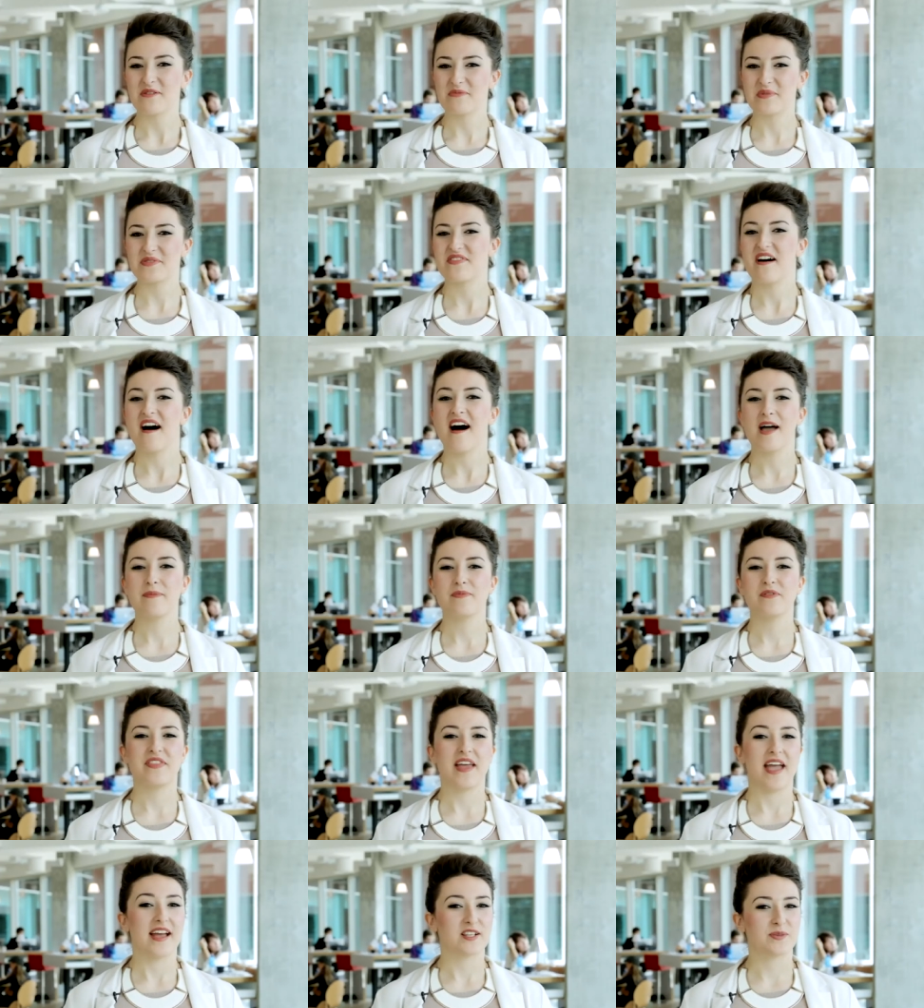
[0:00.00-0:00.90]
With the hype
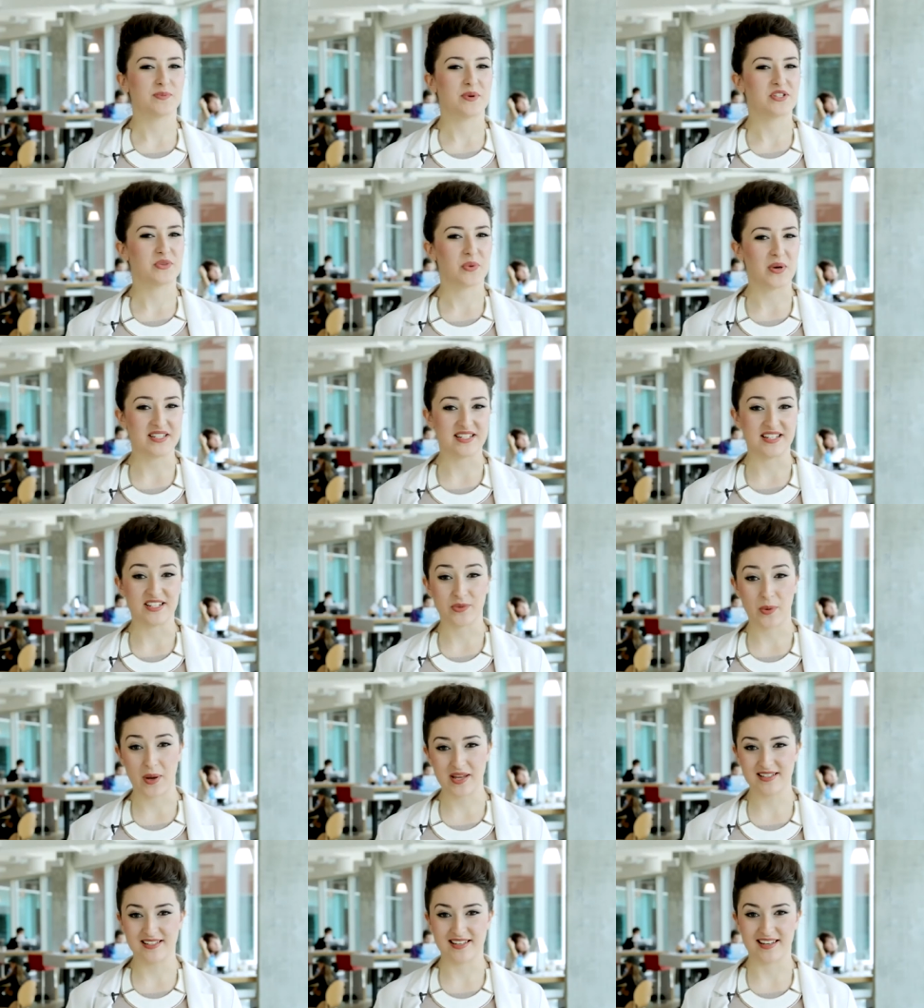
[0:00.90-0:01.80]
of the Expo twenty
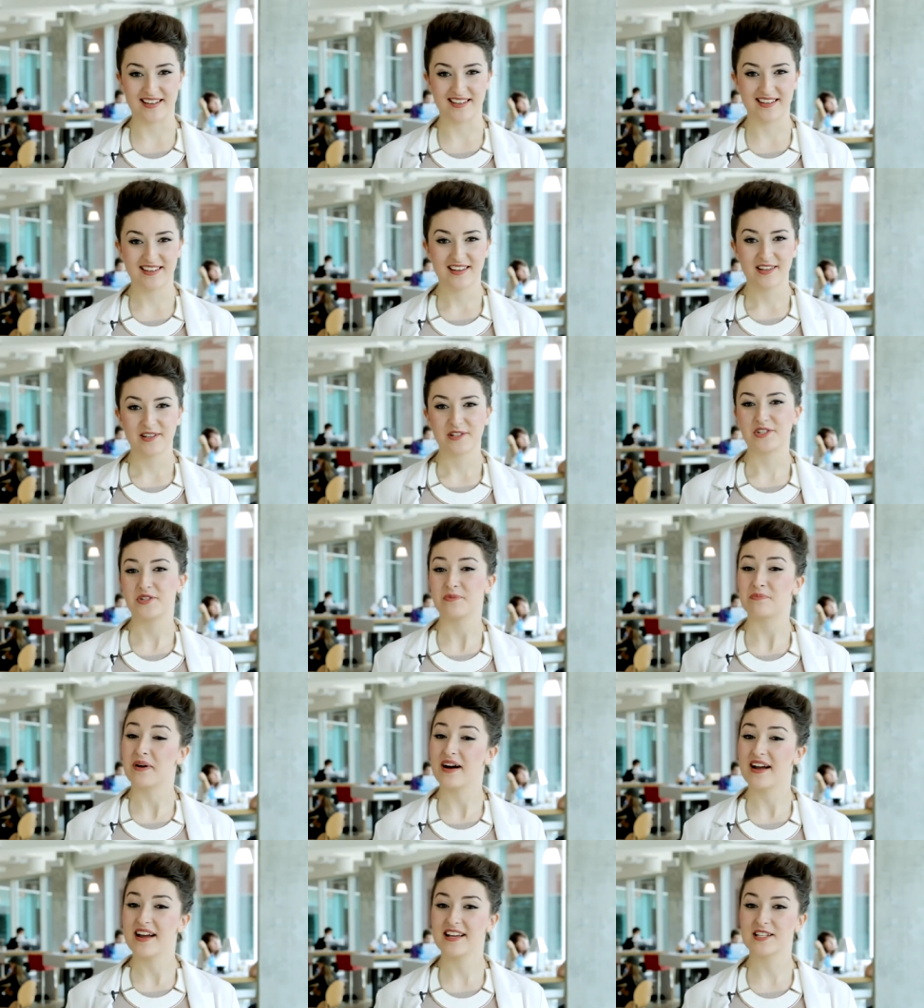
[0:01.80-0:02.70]
twenty,
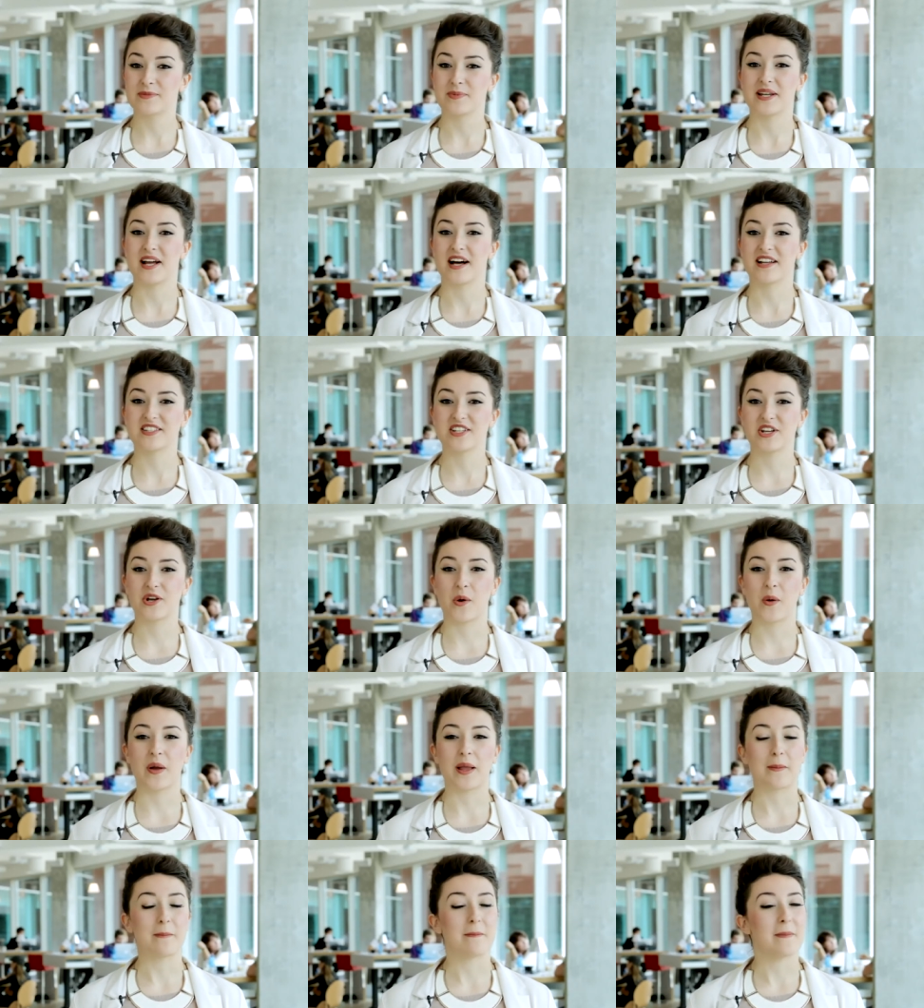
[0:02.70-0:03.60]
Dubai has been
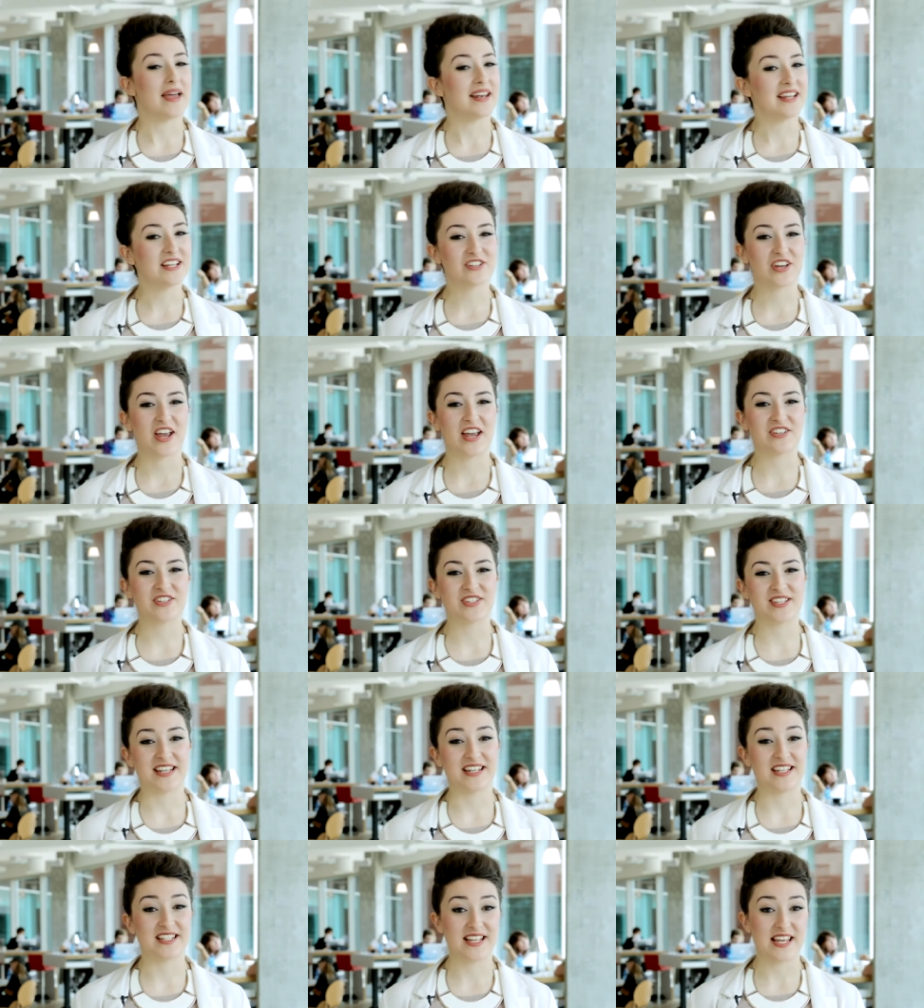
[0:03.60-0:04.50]
undergoing many changes
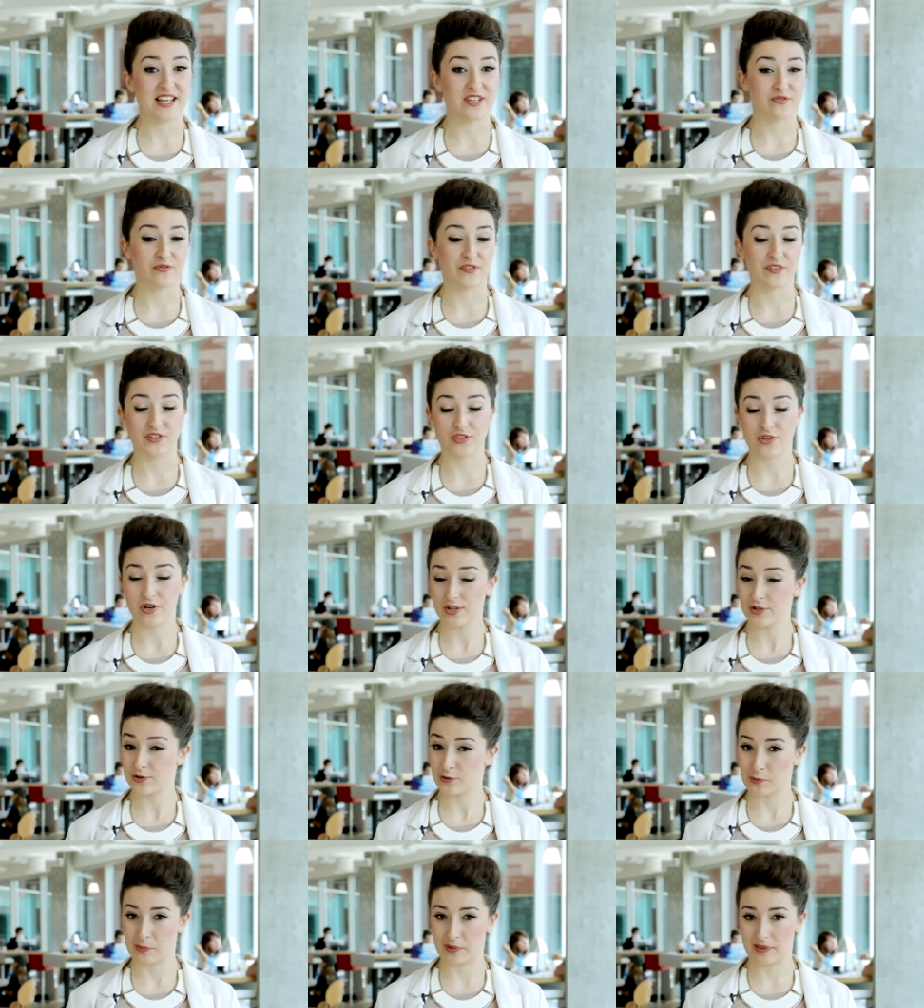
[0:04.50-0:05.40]
in its
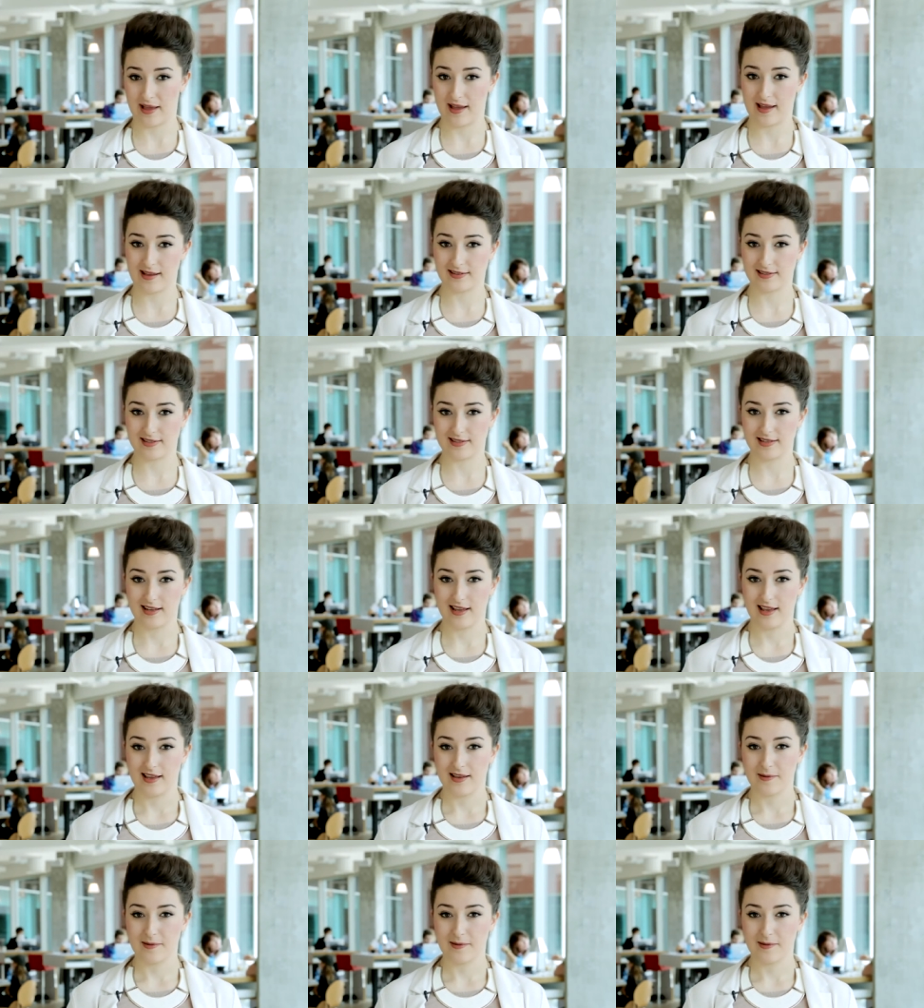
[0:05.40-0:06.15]
infrastructural plans.